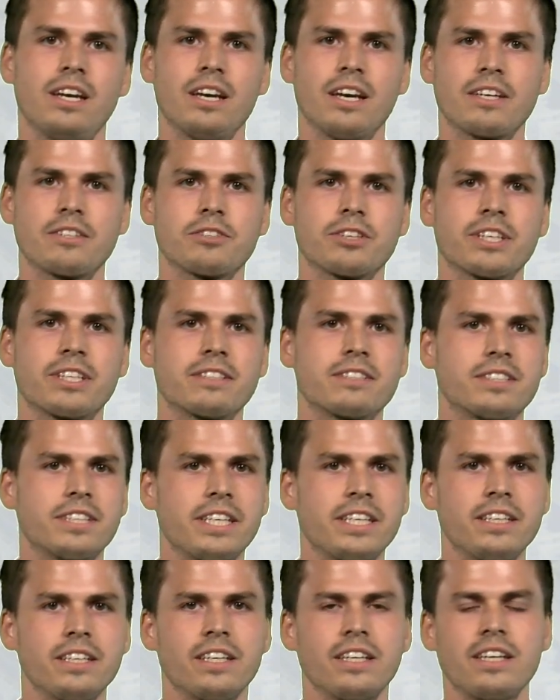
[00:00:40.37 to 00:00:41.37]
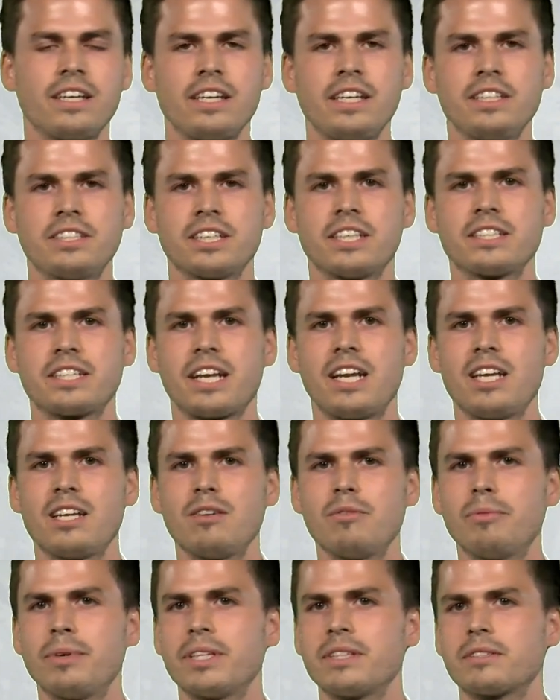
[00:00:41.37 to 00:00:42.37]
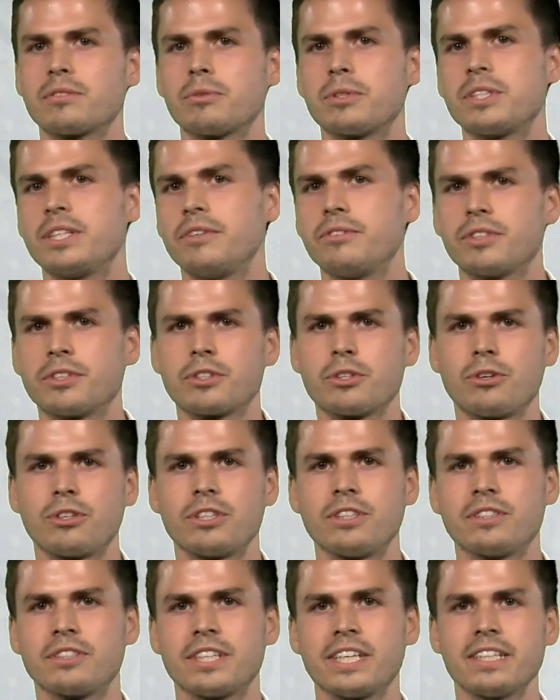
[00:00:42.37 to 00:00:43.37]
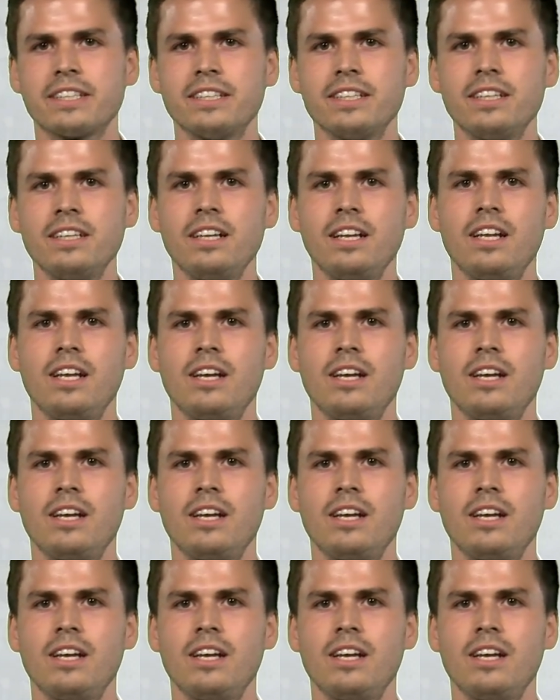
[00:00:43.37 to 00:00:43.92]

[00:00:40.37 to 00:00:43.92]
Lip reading: As you can see, each antenna element receives a certain signal,